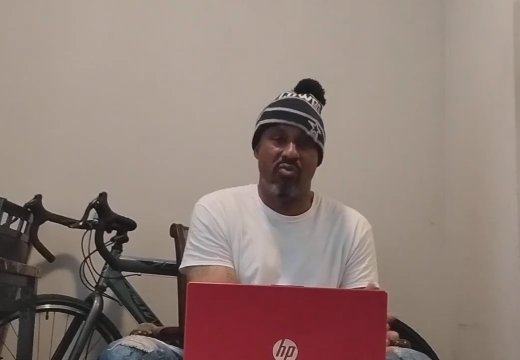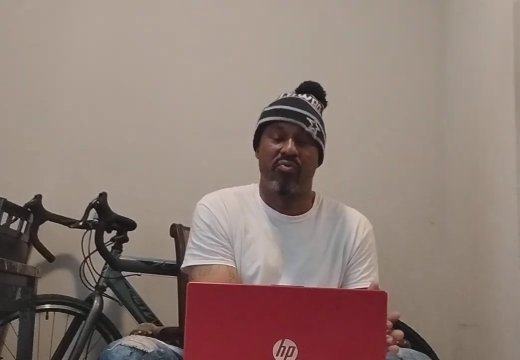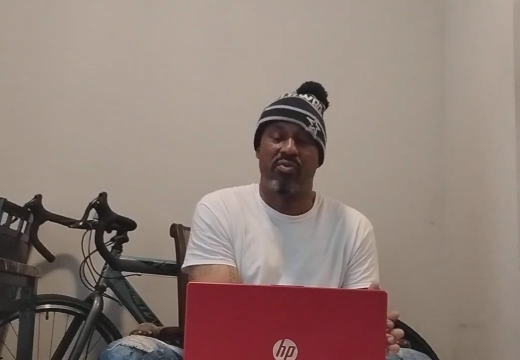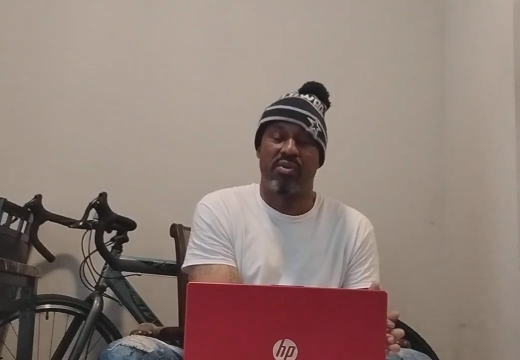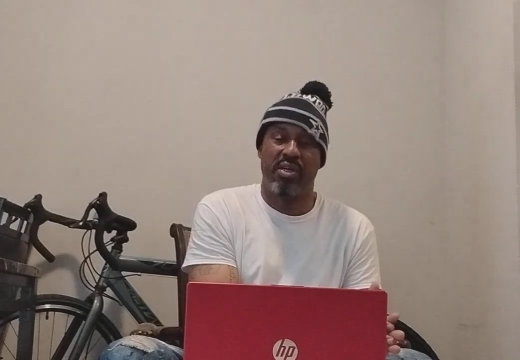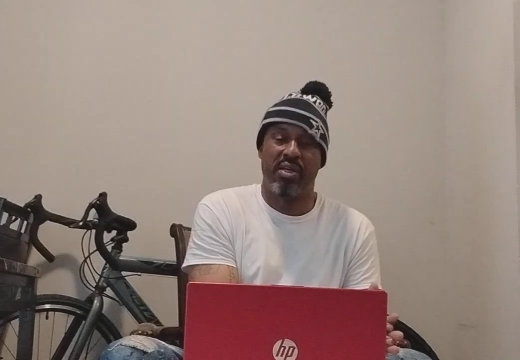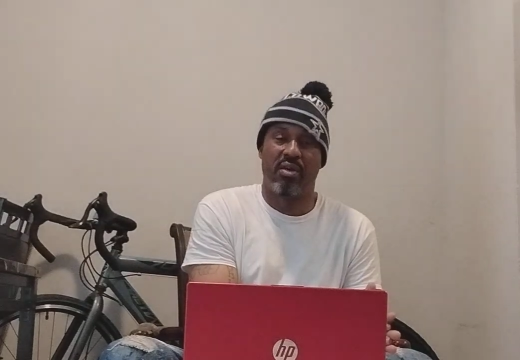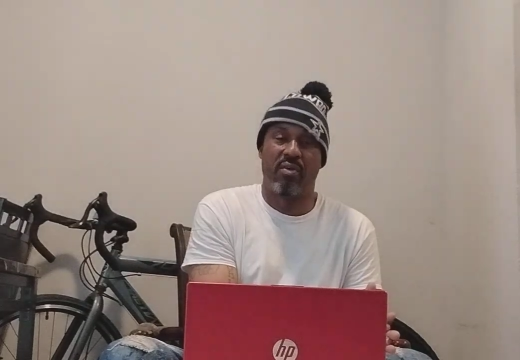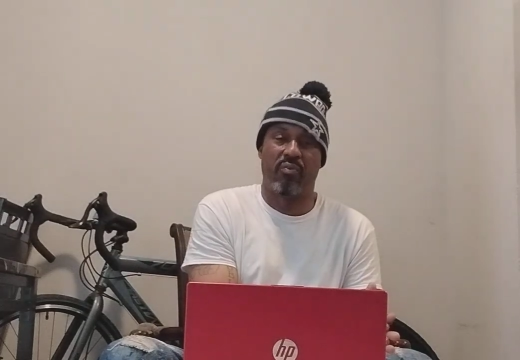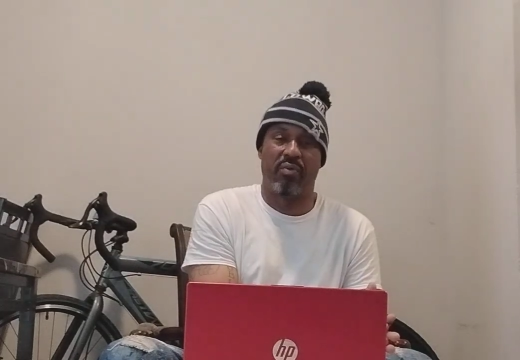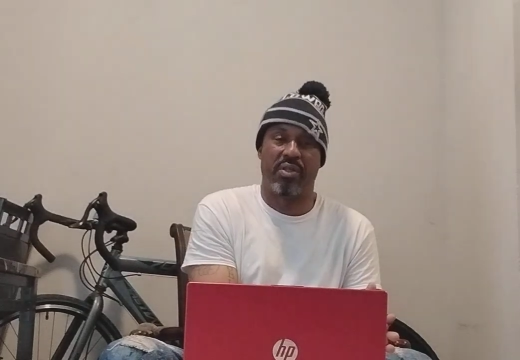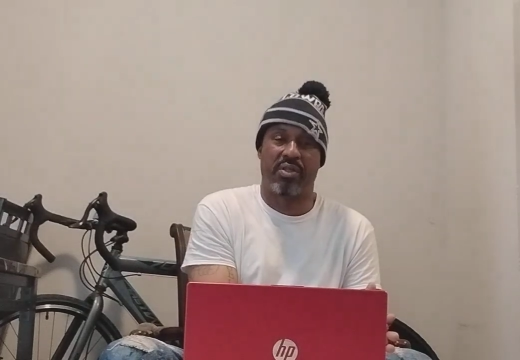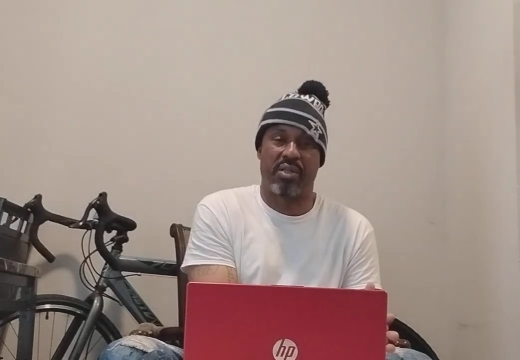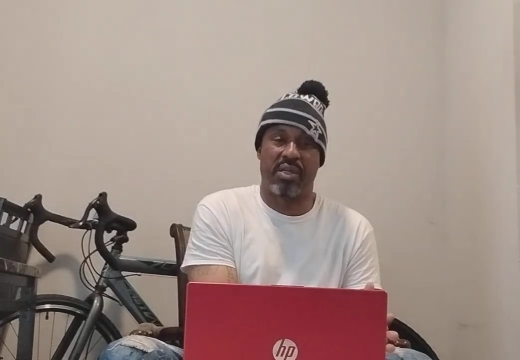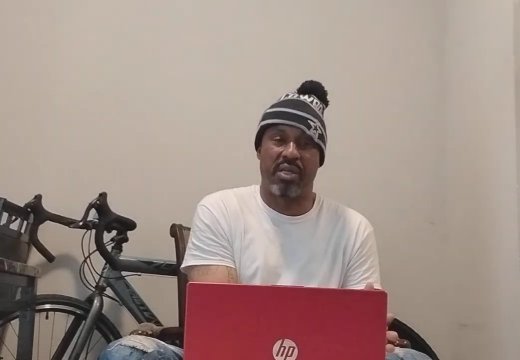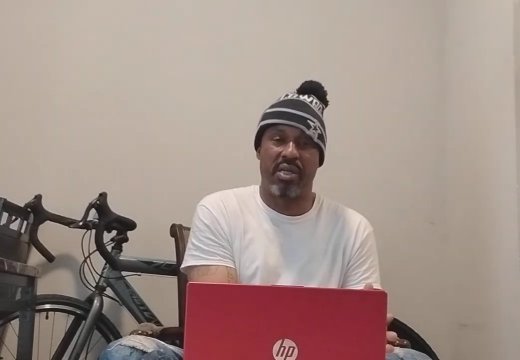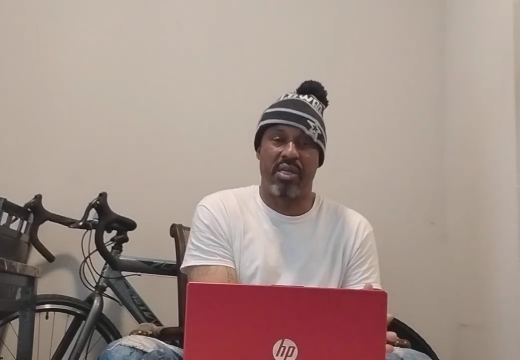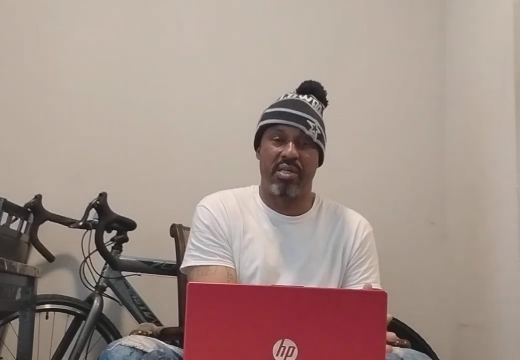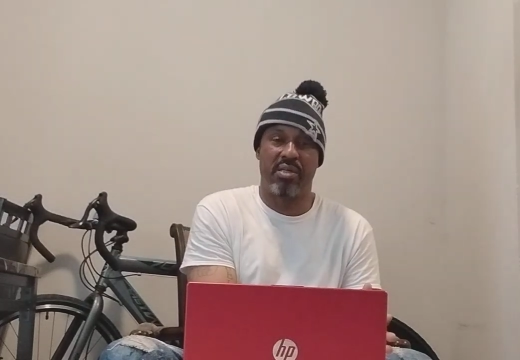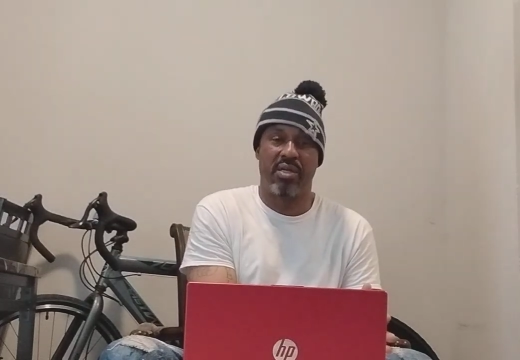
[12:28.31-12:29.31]
deal with
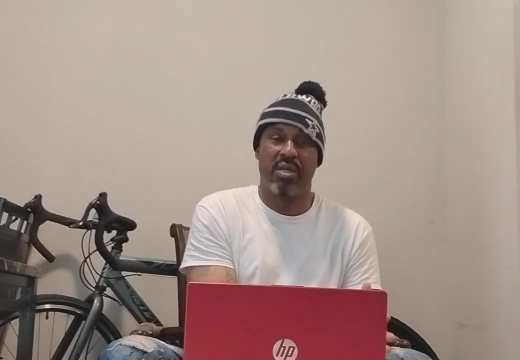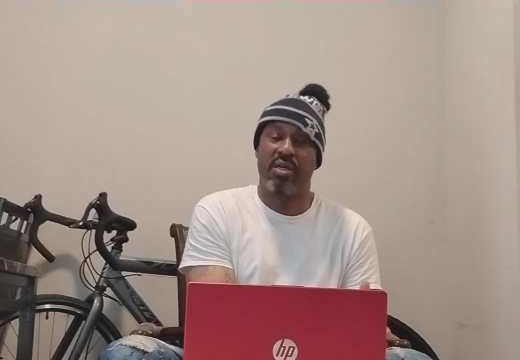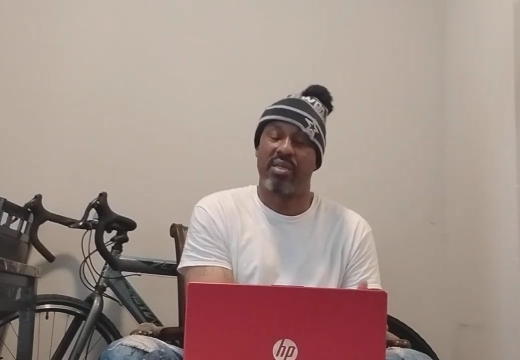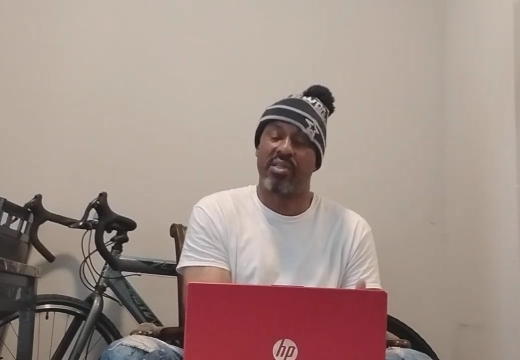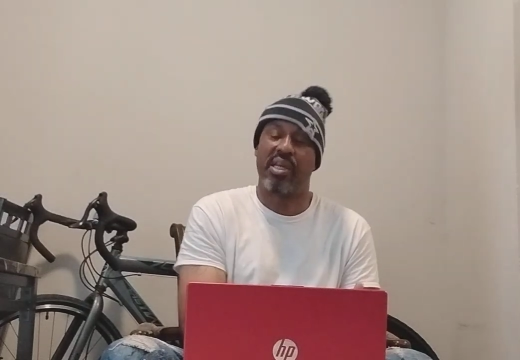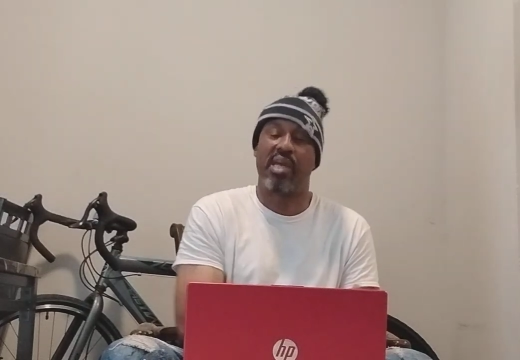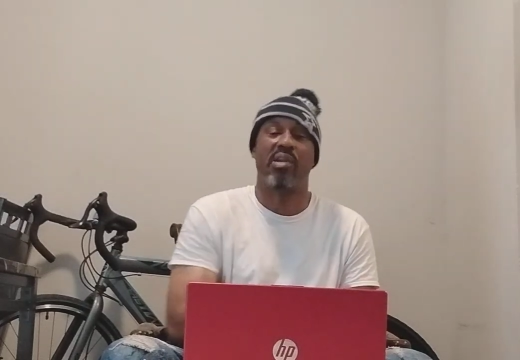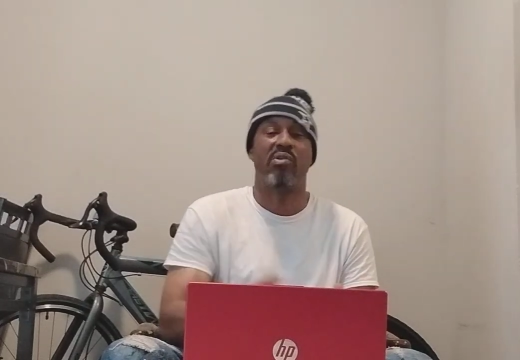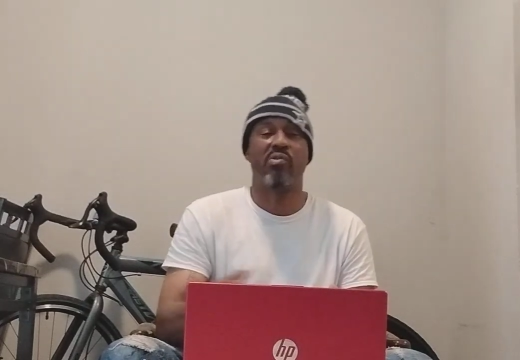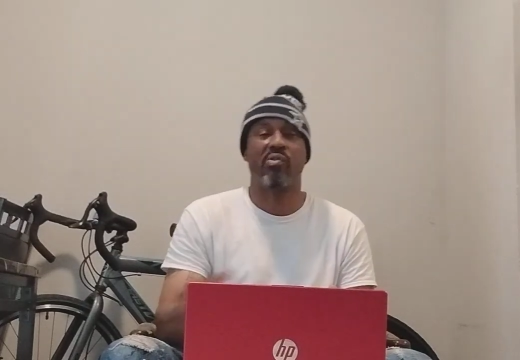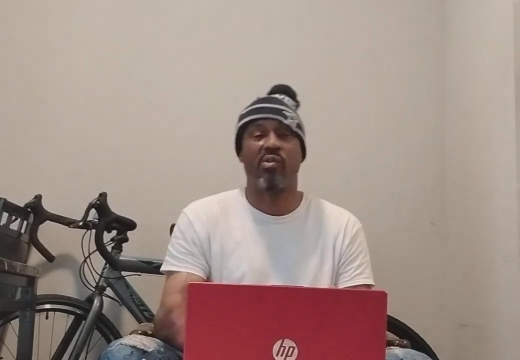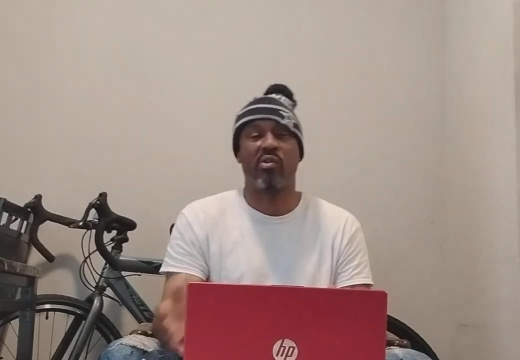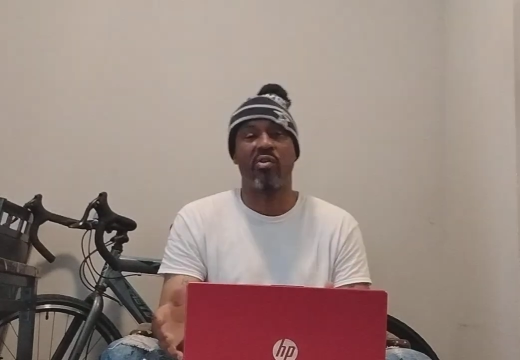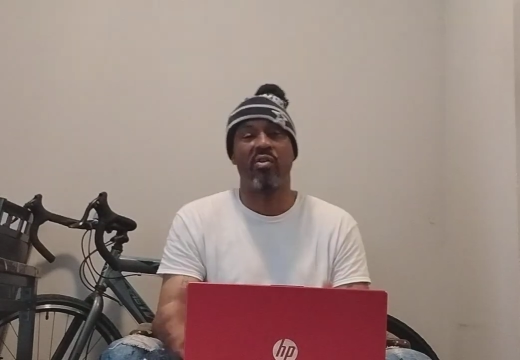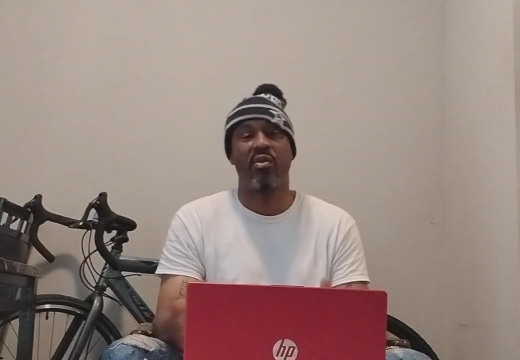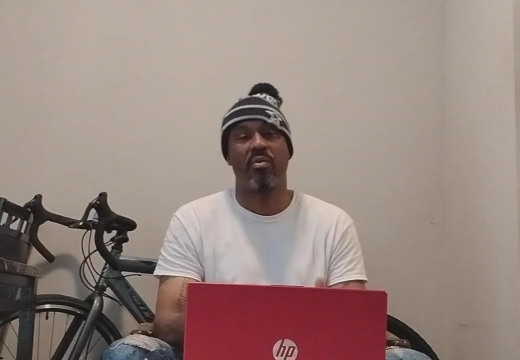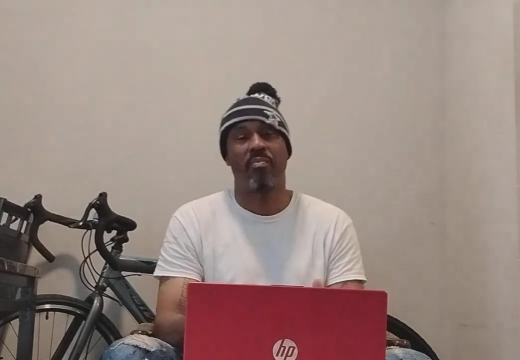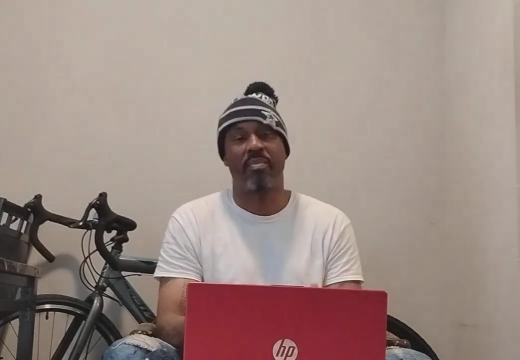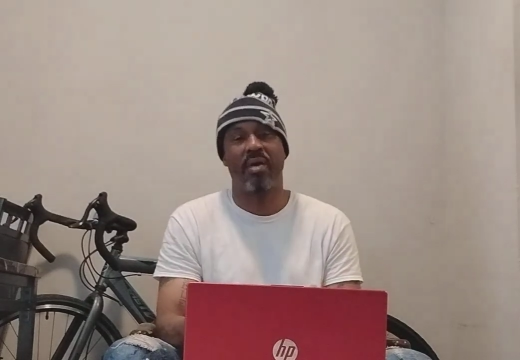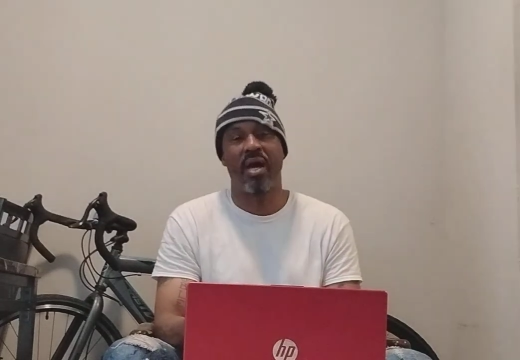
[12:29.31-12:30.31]
things. They don't
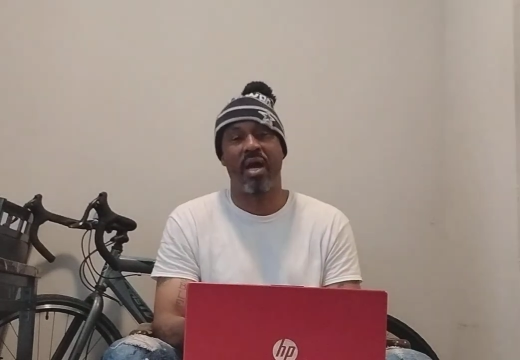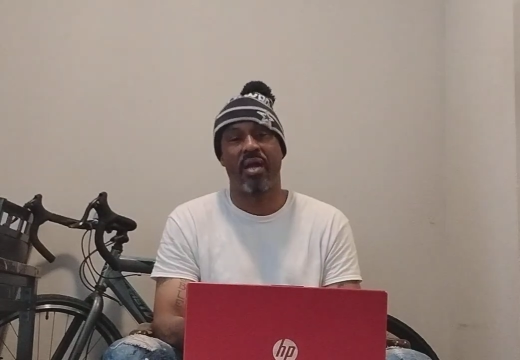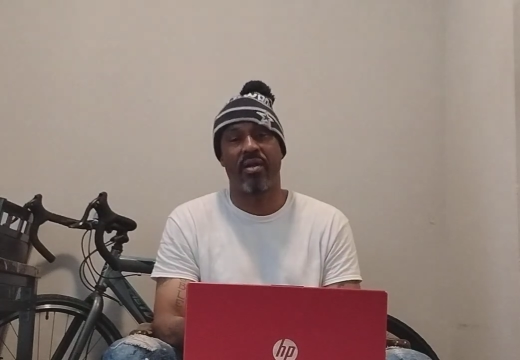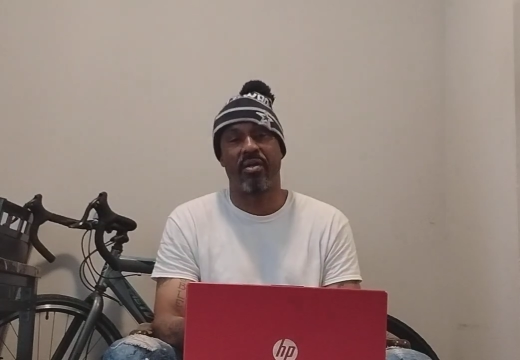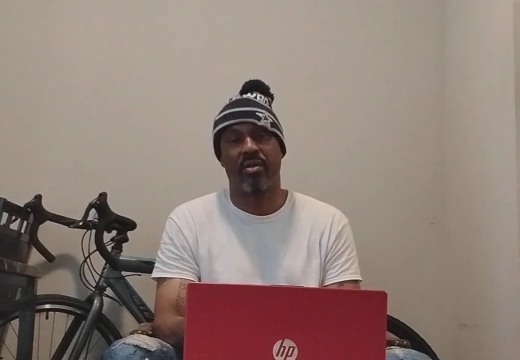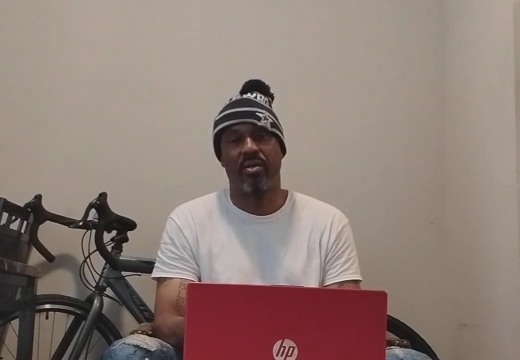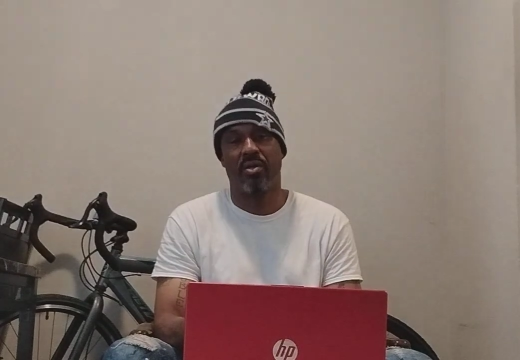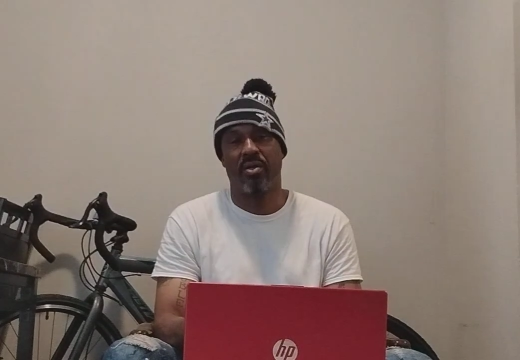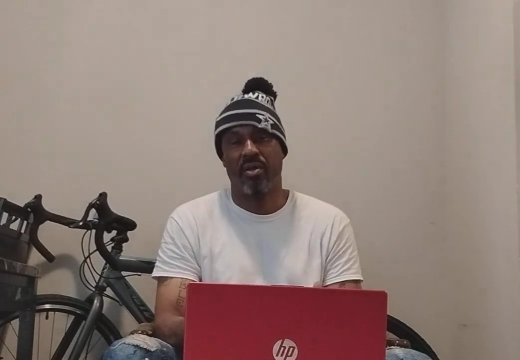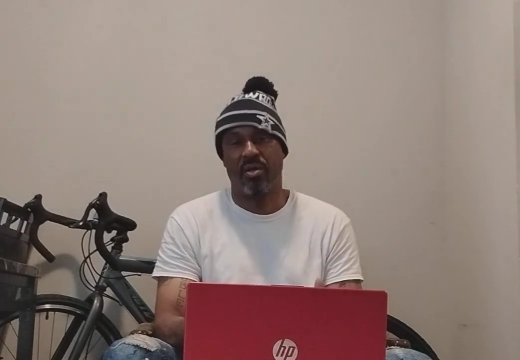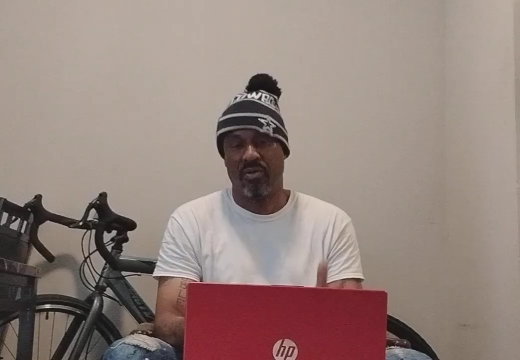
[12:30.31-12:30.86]
care about